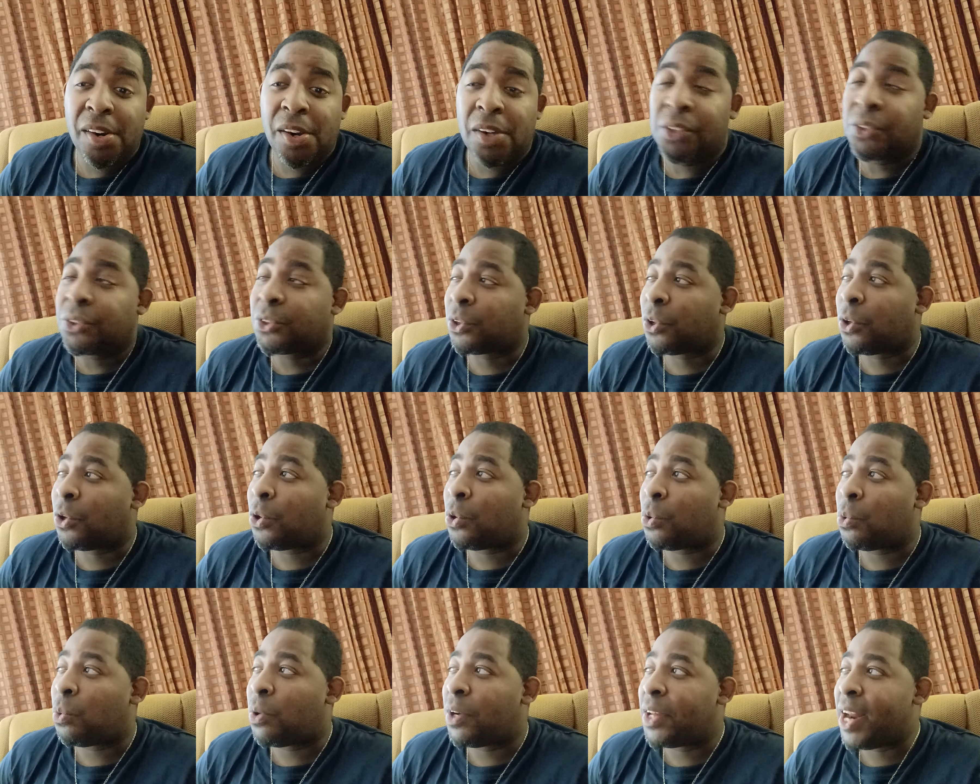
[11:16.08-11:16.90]

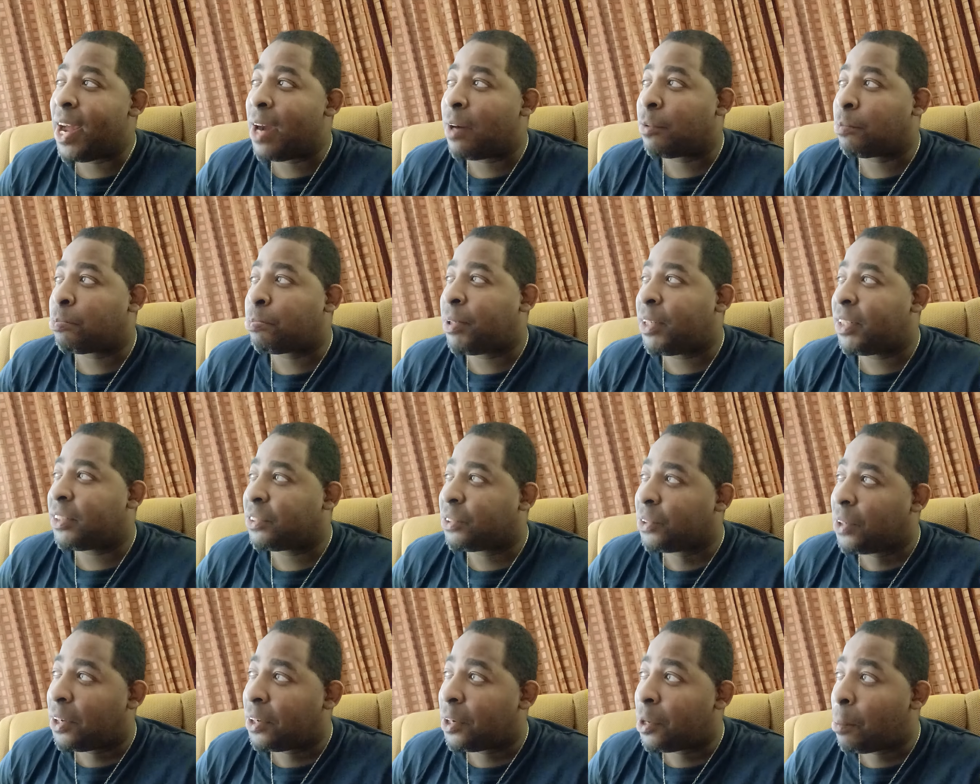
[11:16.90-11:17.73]
So when I would press
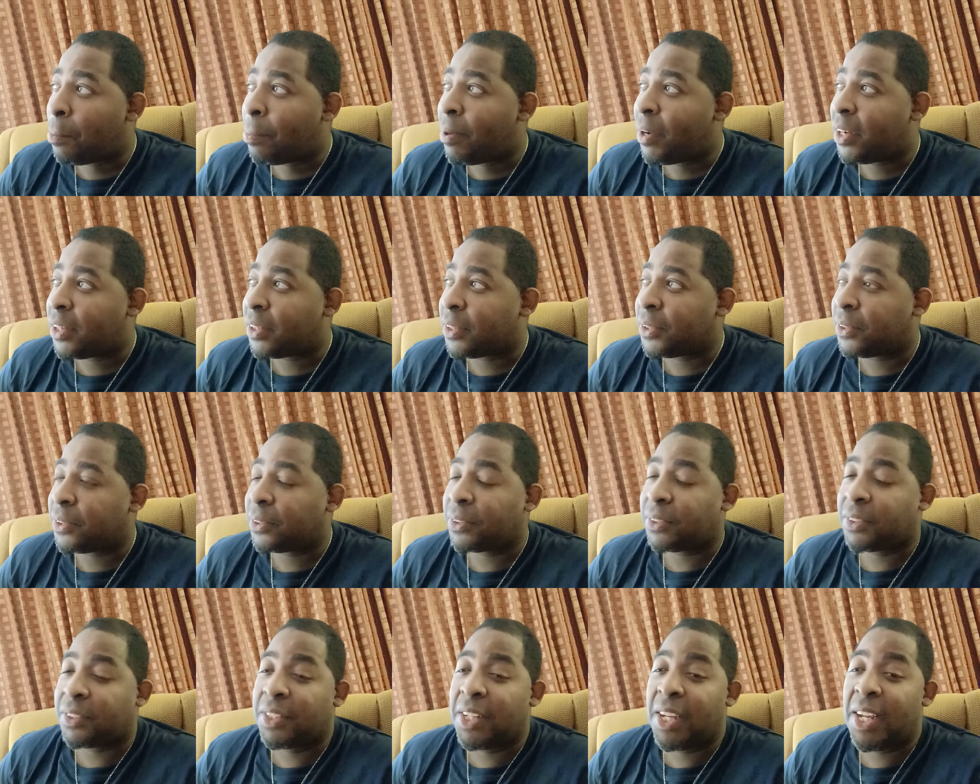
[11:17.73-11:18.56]
on the
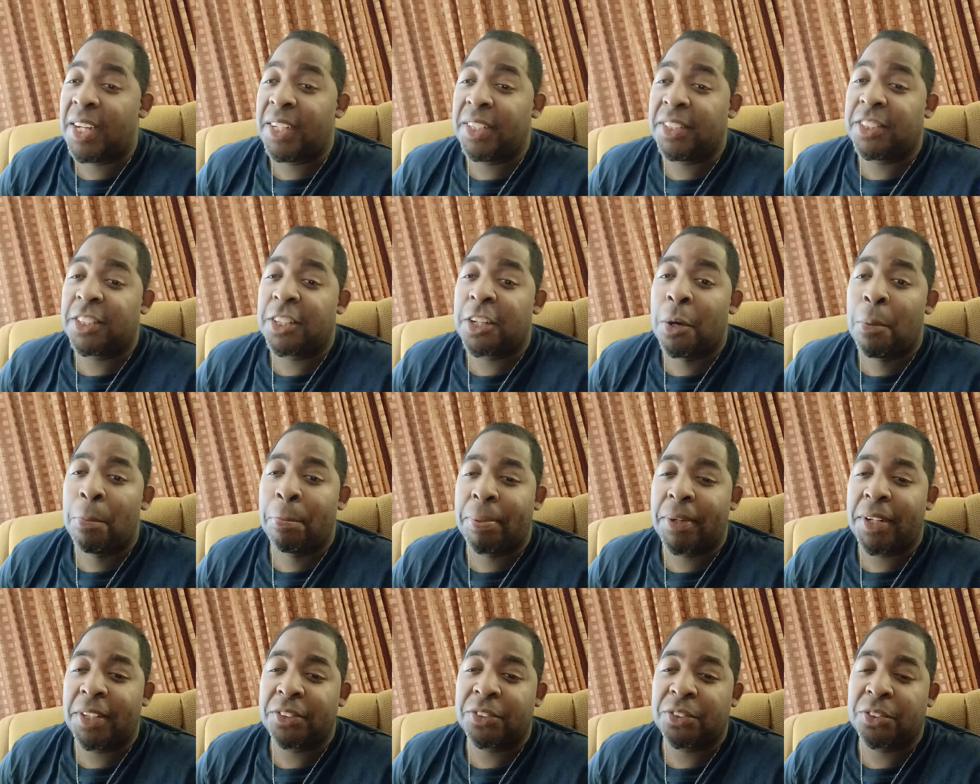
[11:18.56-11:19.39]
pedal, the AC
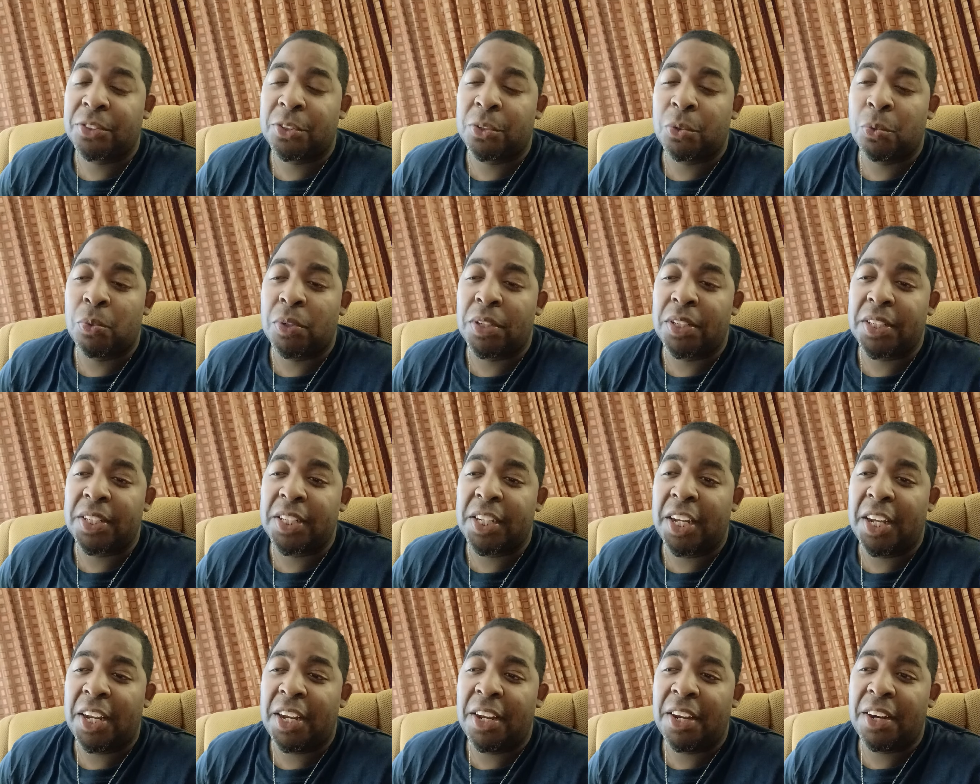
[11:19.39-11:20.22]
compressor would
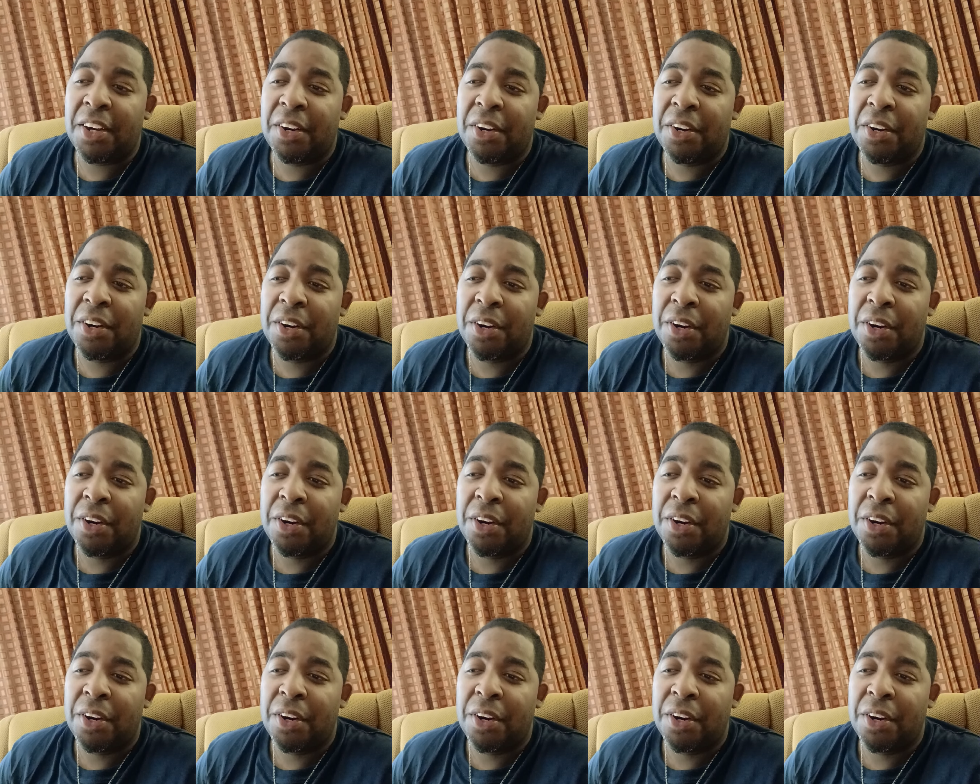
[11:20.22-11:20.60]
hit.